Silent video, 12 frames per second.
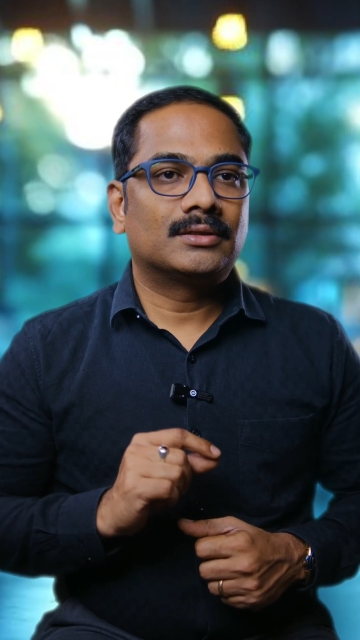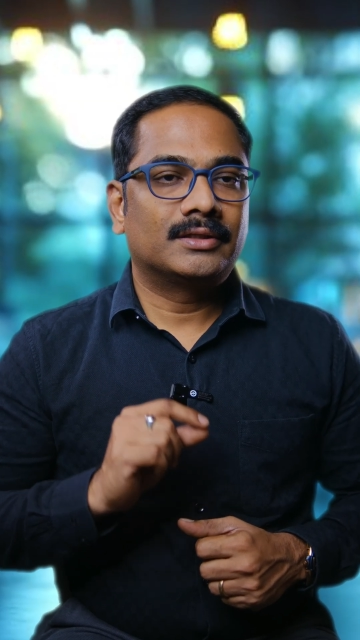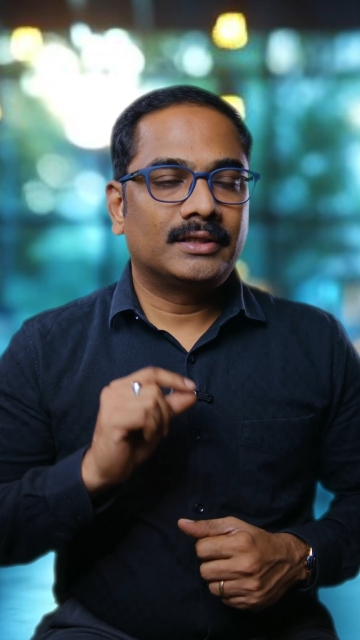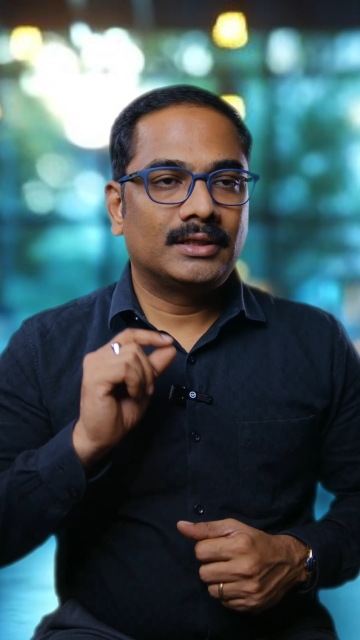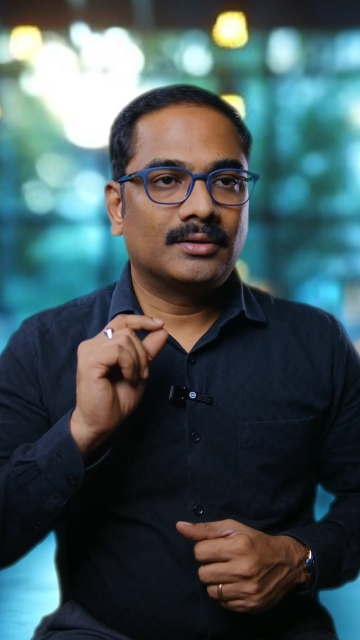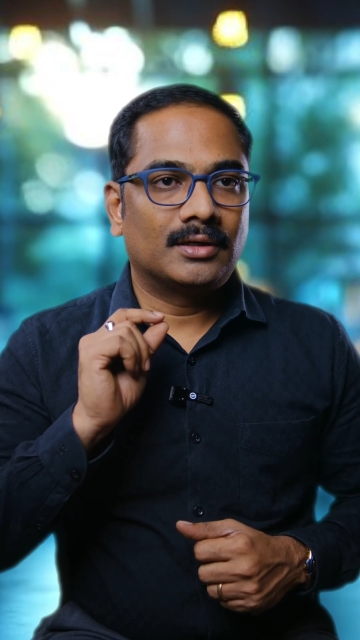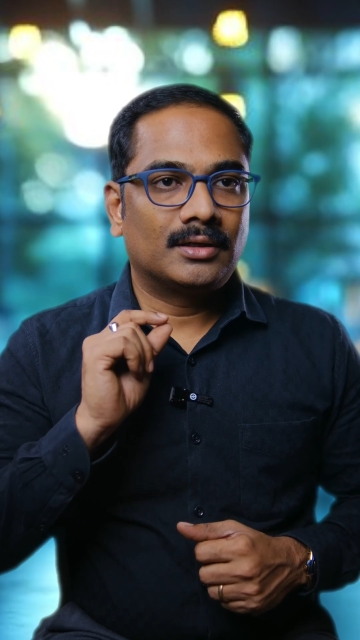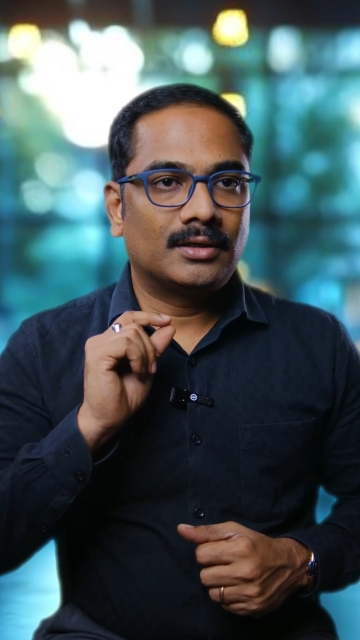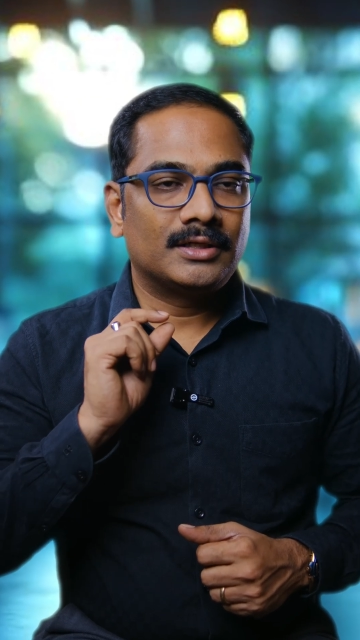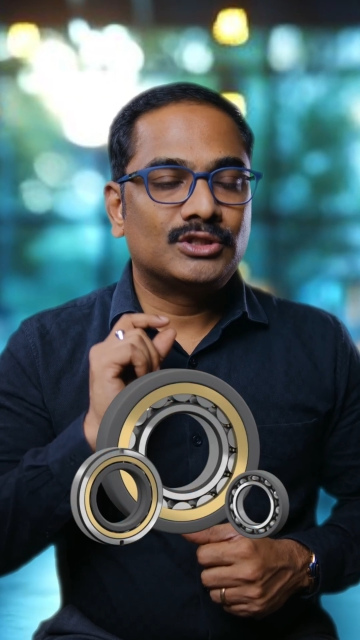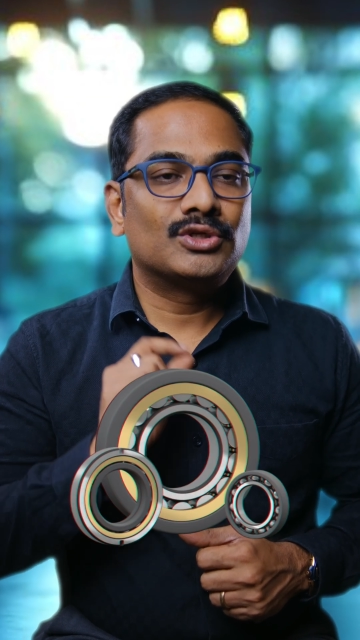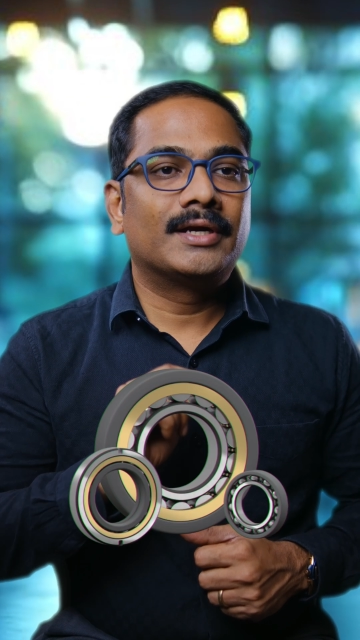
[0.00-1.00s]
the uh,
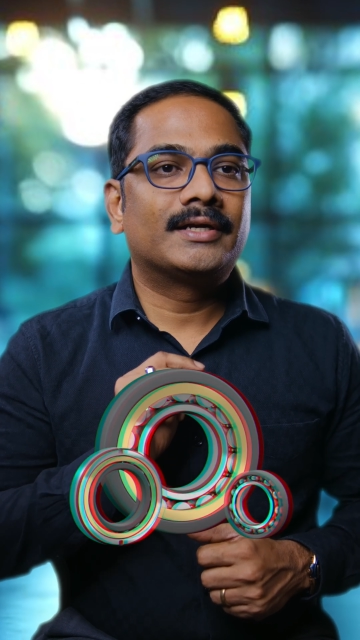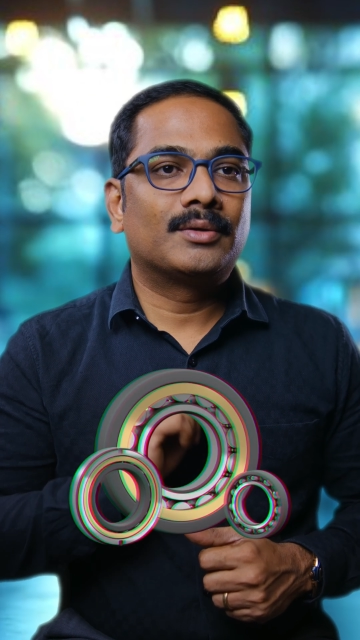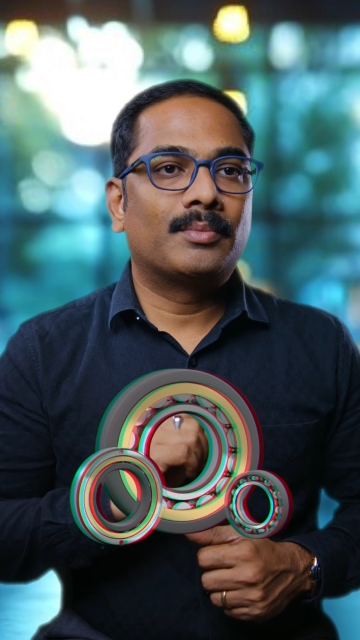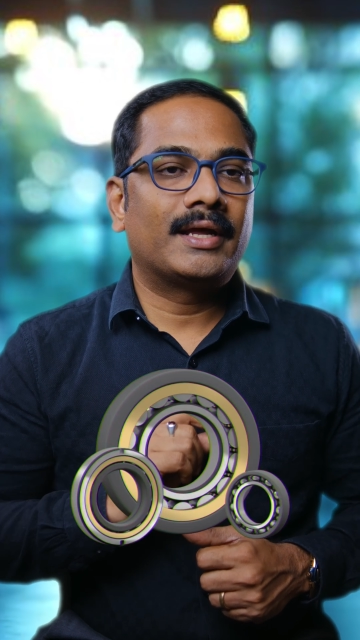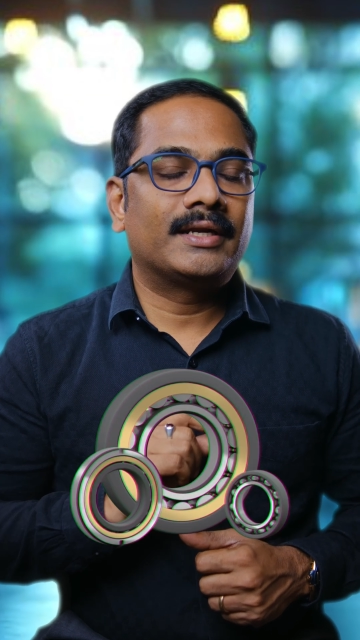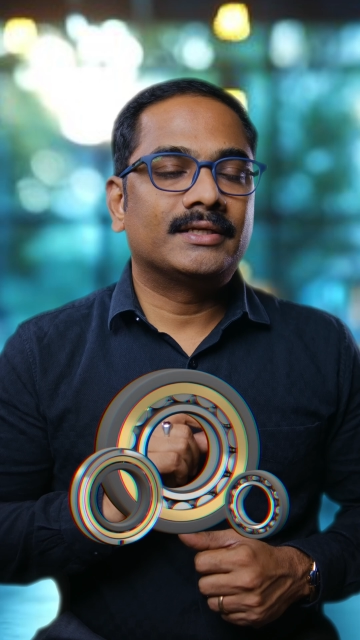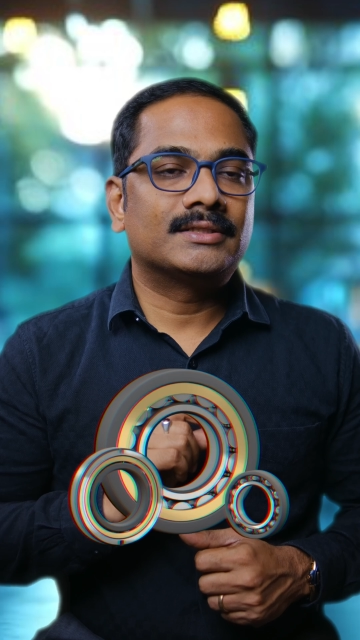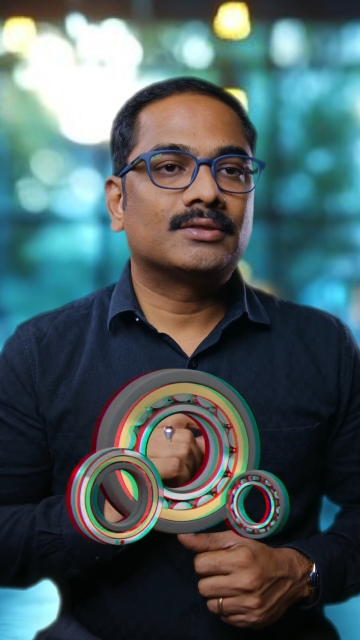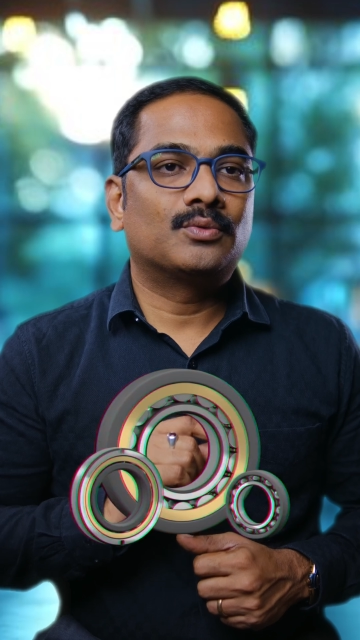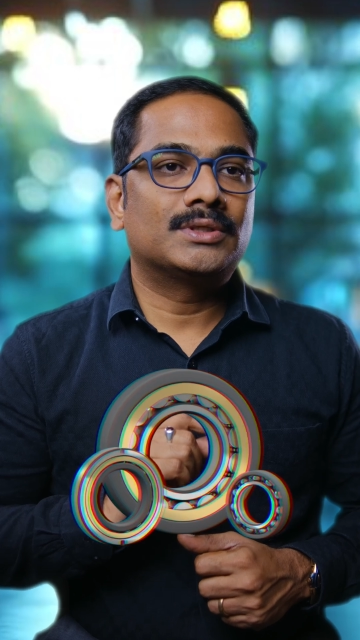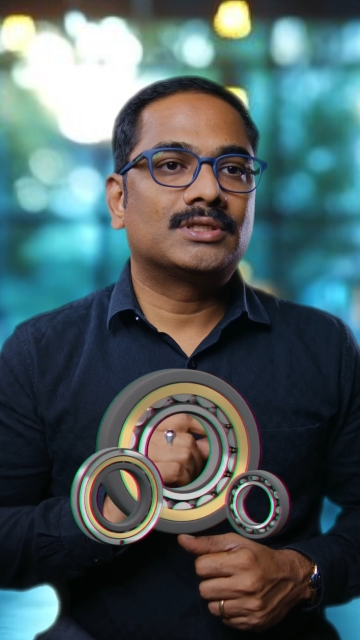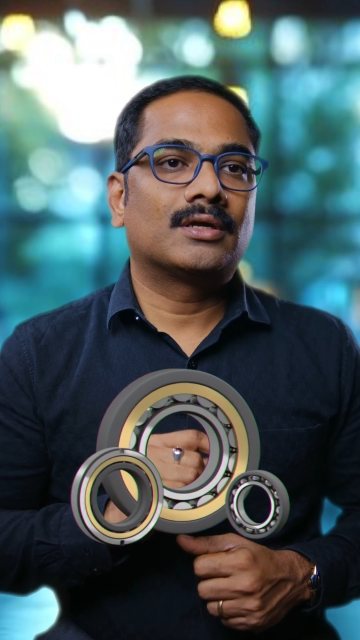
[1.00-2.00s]
insulated bearings
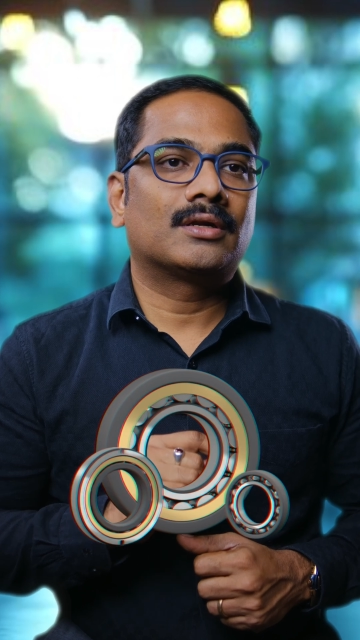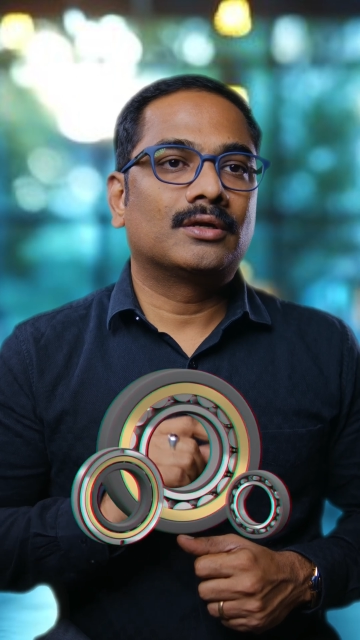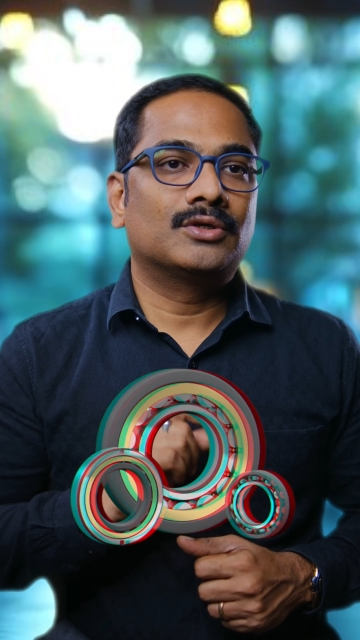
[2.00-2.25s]
which are